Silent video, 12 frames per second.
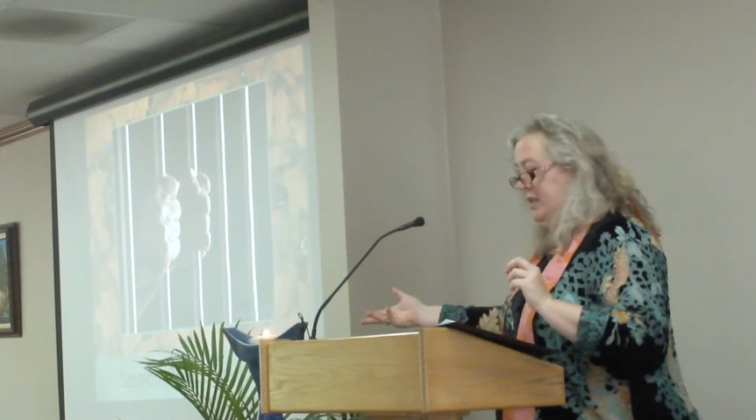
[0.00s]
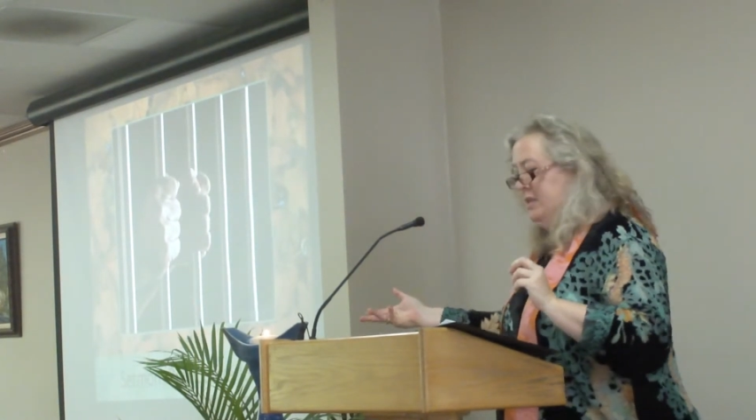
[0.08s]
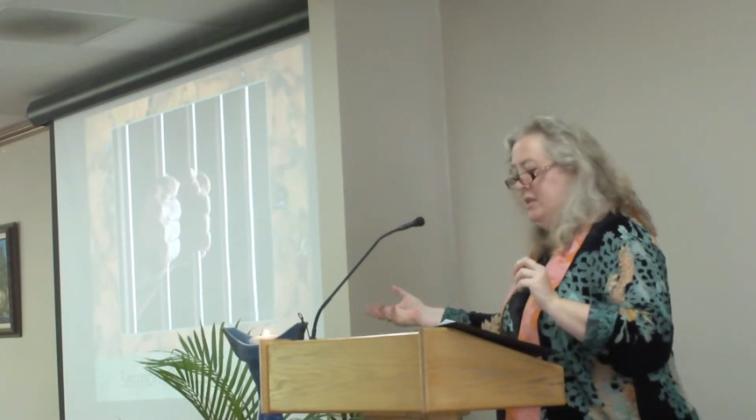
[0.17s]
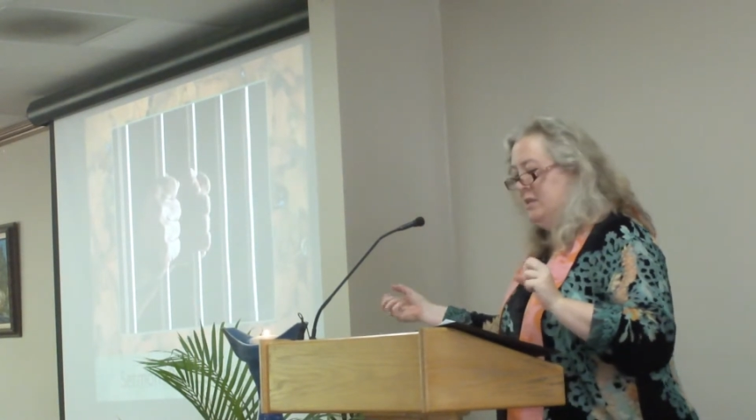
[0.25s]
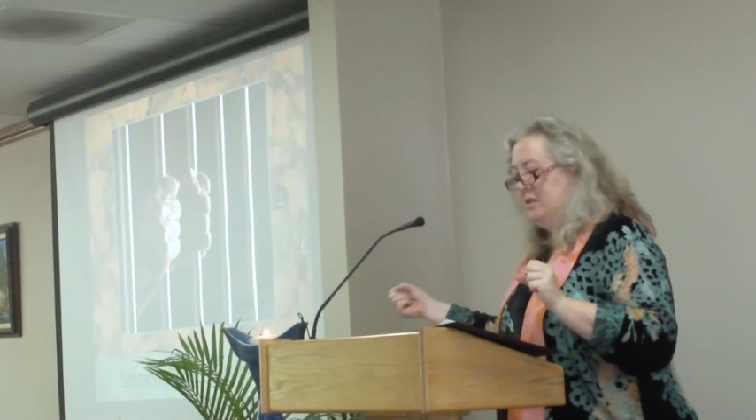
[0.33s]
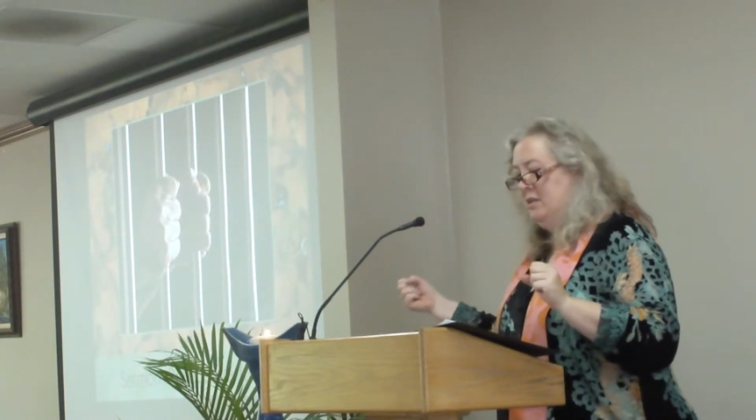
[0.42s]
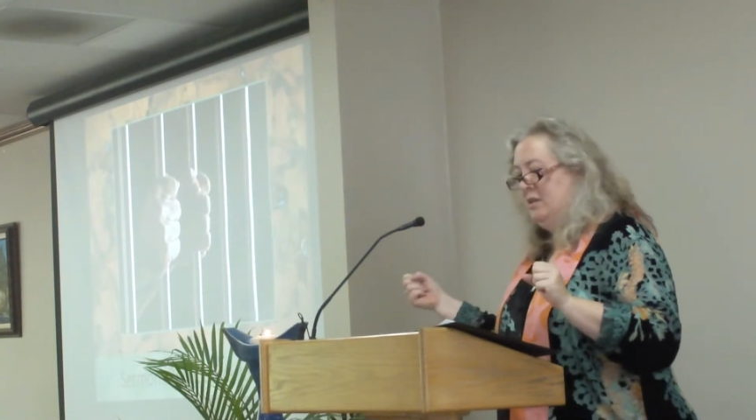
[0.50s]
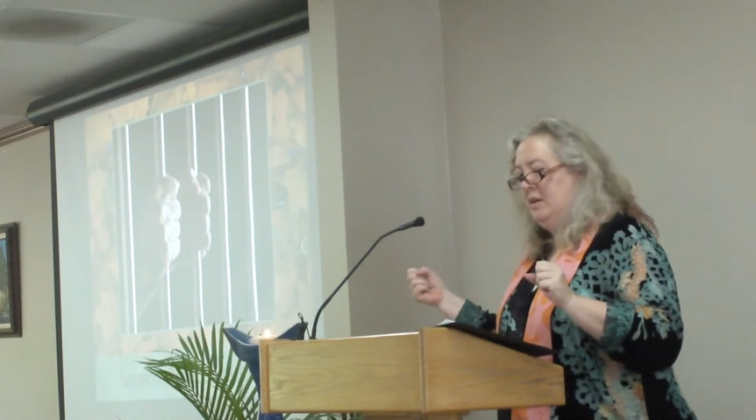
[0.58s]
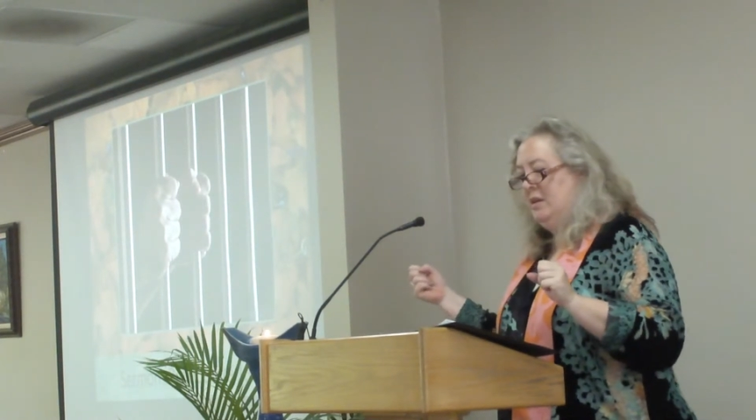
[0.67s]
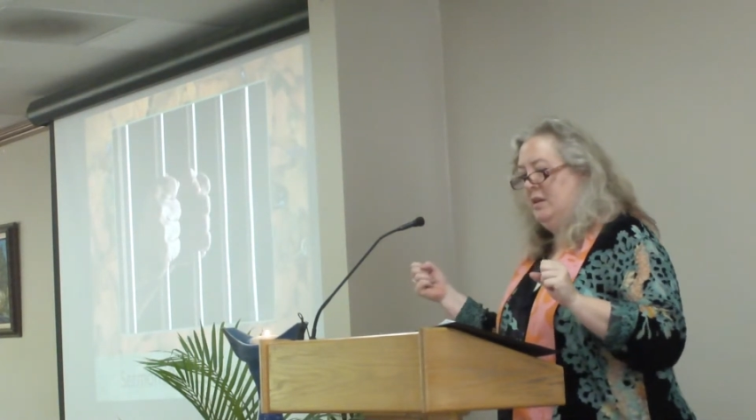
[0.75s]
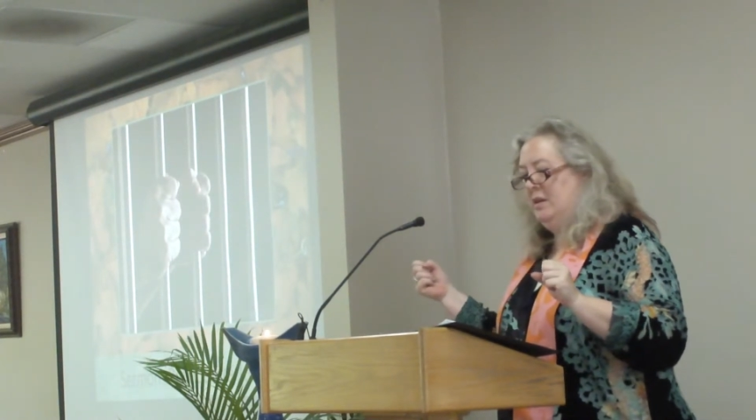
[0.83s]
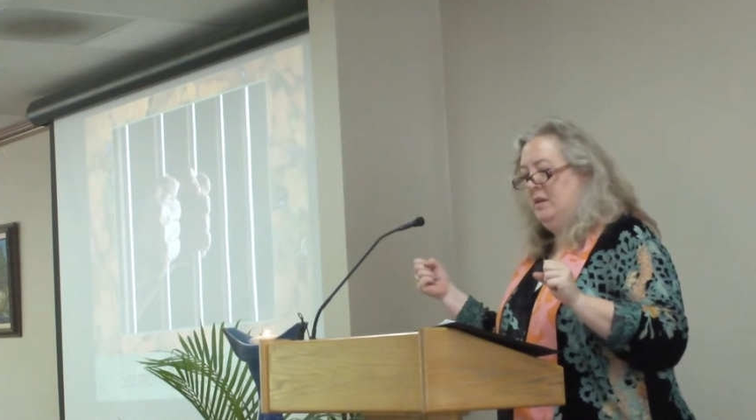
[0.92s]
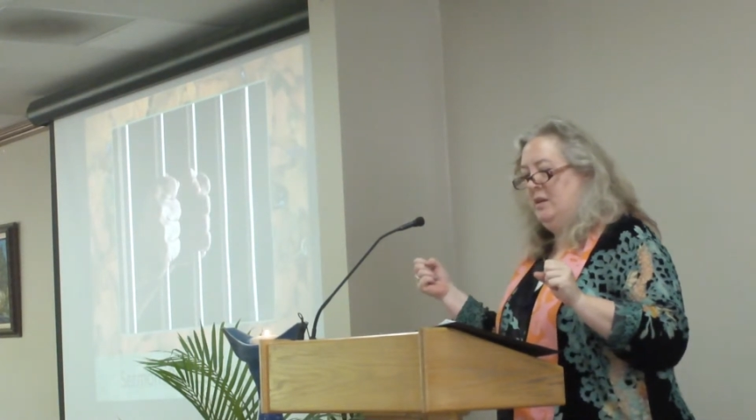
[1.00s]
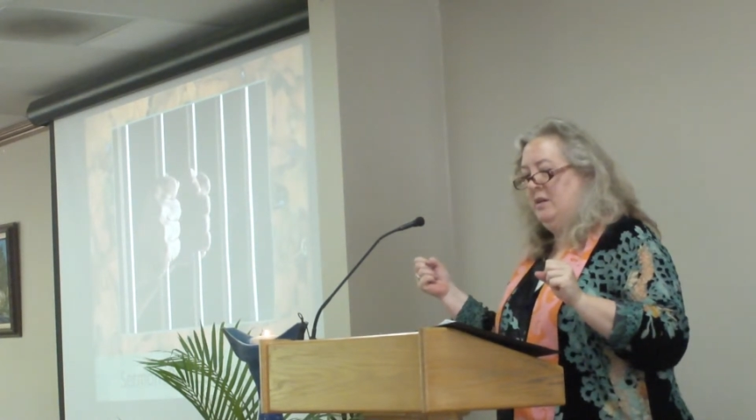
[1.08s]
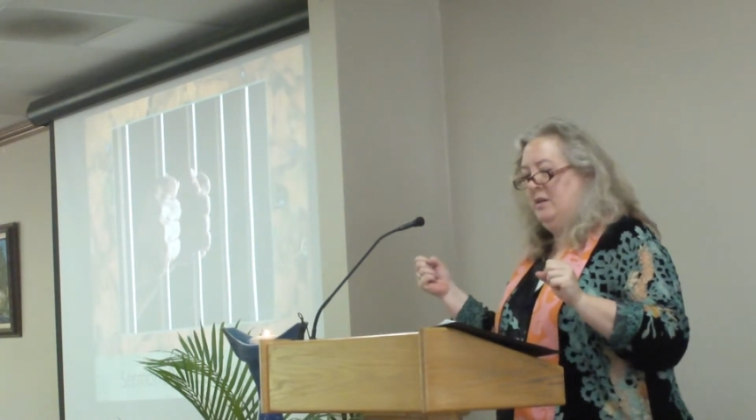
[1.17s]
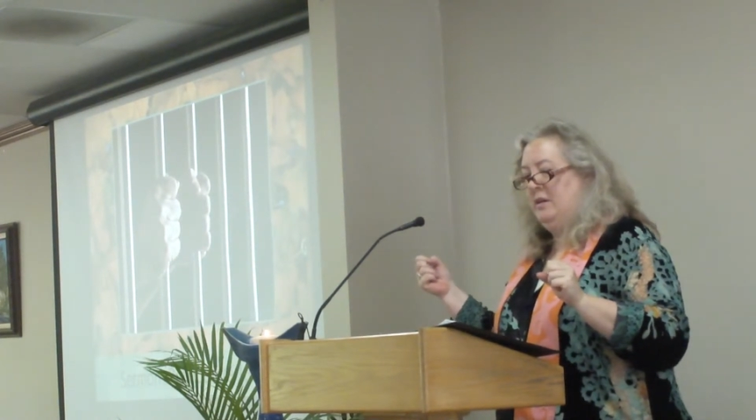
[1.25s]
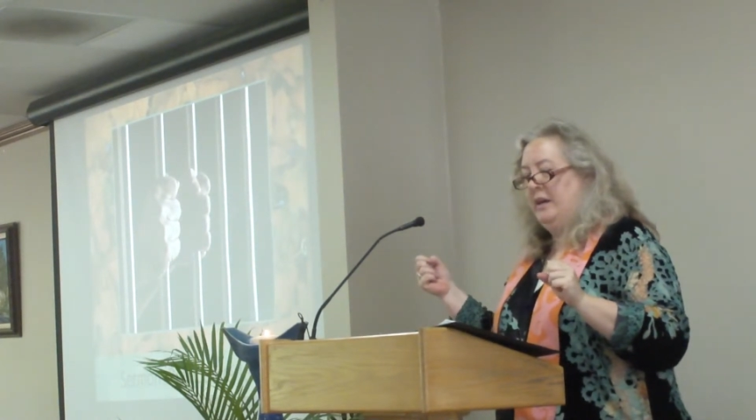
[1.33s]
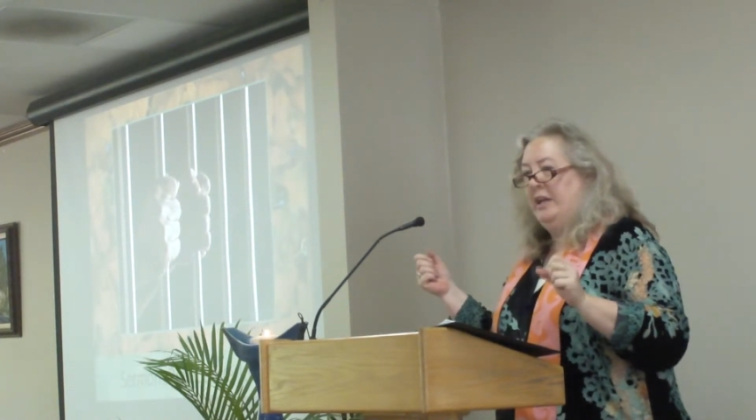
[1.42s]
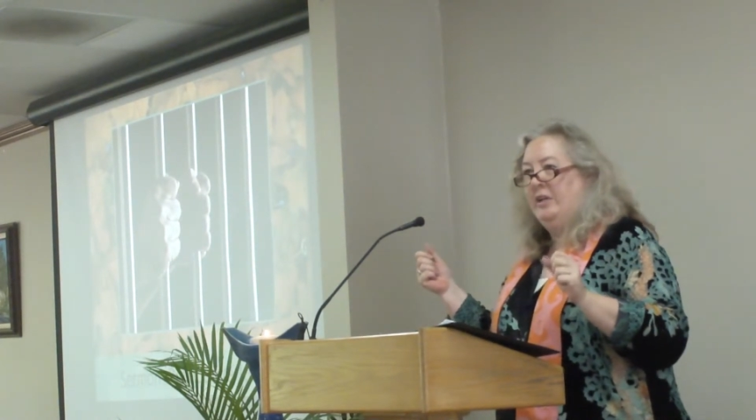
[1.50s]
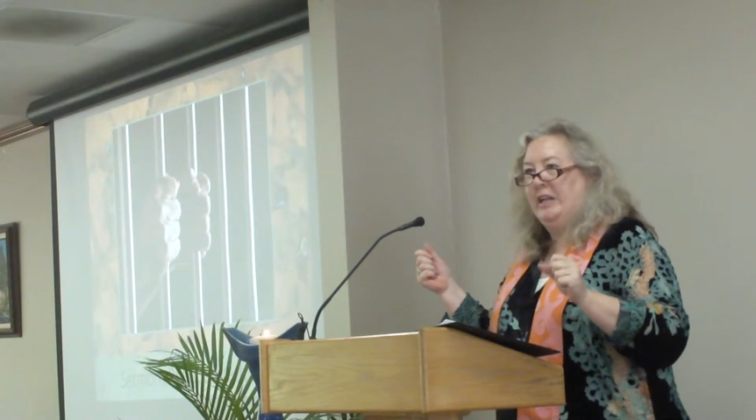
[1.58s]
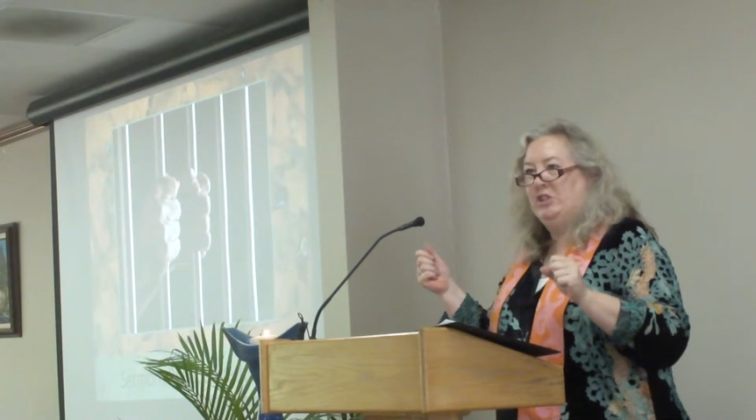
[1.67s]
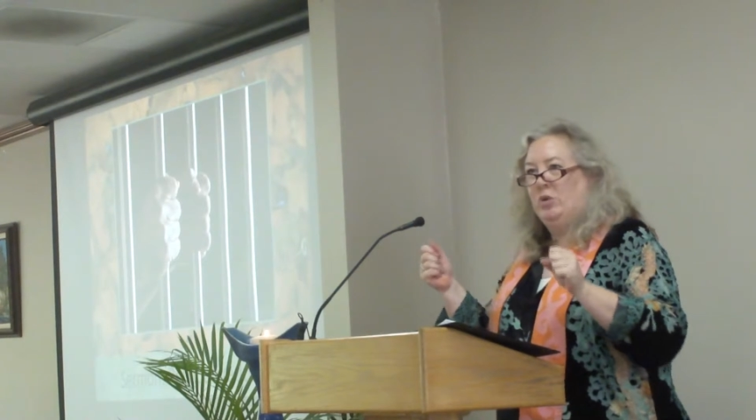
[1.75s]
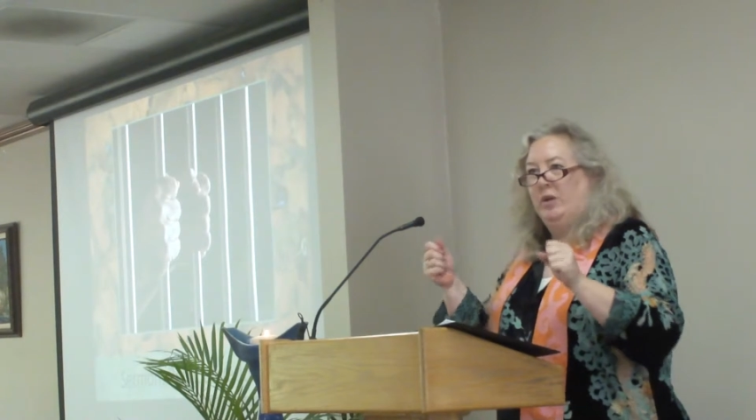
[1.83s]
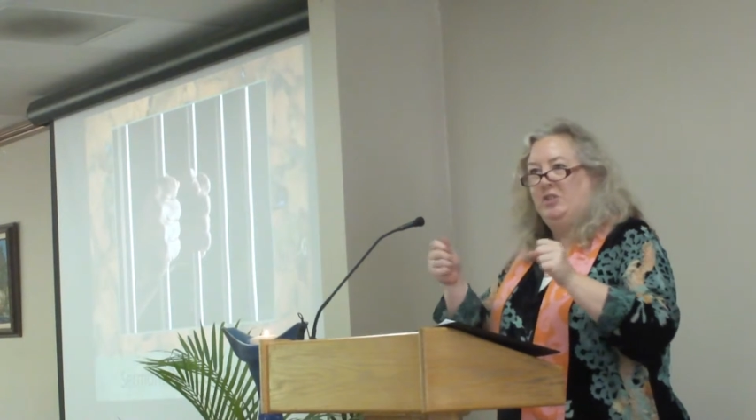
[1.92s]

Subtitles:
sins, and you get sort